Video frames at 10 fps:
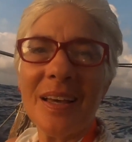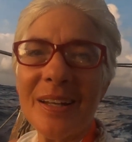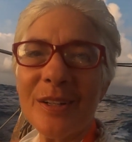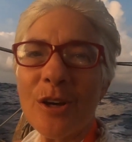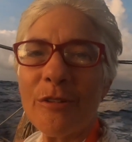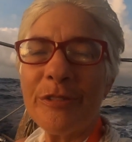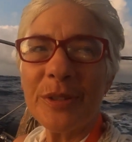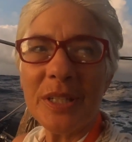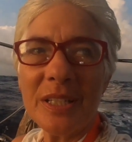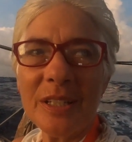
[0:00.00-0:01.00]
don't know if you
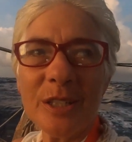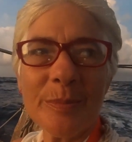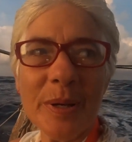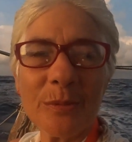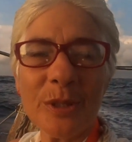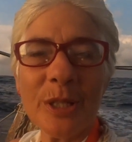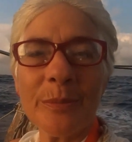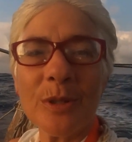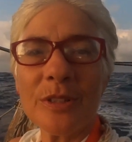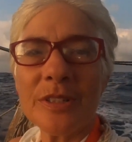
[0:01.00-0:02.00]
can hear, but we're
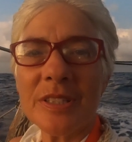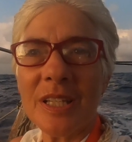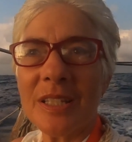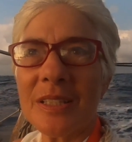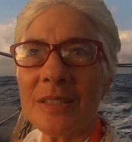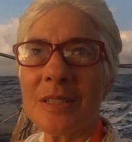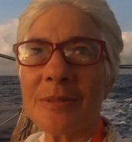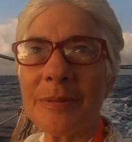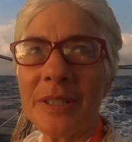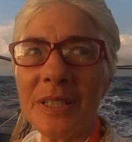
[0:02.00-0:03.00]
motor sailing this
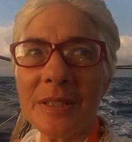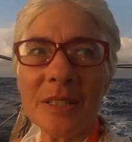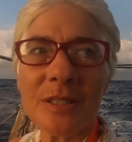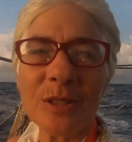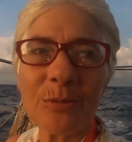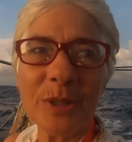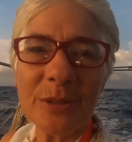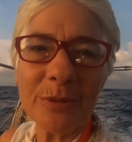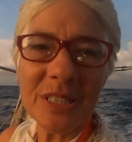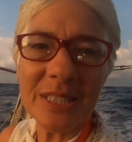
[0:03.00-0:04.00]
morning because the
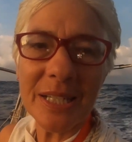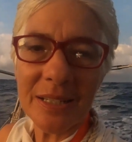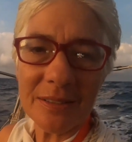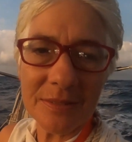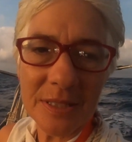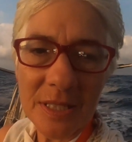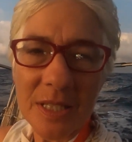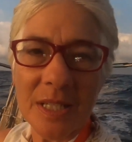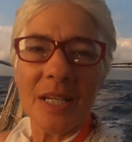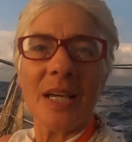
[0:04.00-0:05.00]
wind was down,
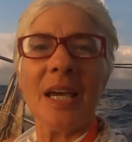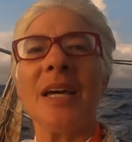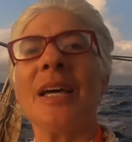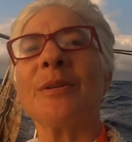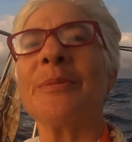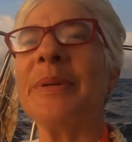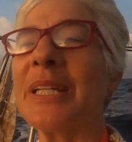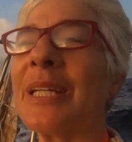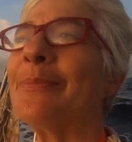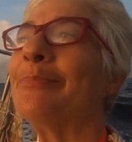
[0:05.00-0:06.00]
and we're
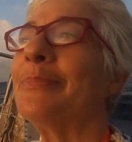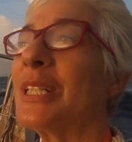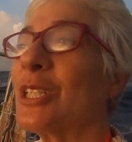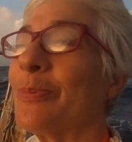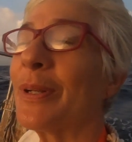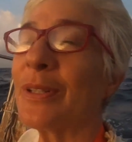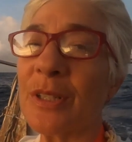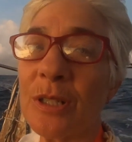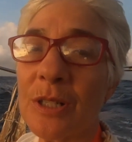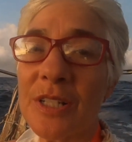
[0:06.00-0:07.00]
making a much better
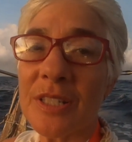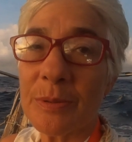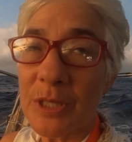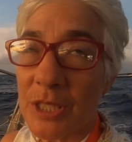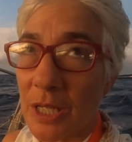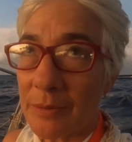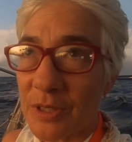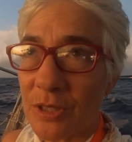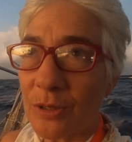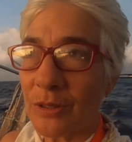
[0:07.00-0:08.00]
course, which I'm
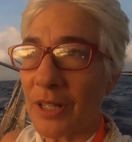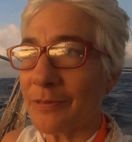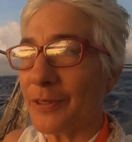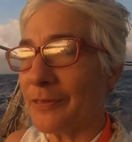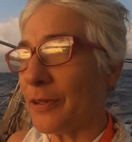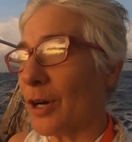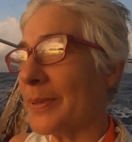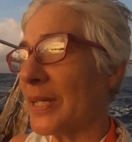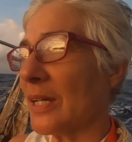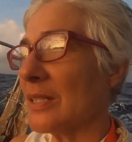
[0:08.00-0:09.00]
so grateful for,
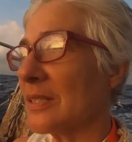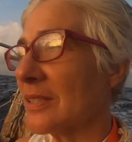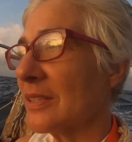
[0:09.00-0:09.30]
because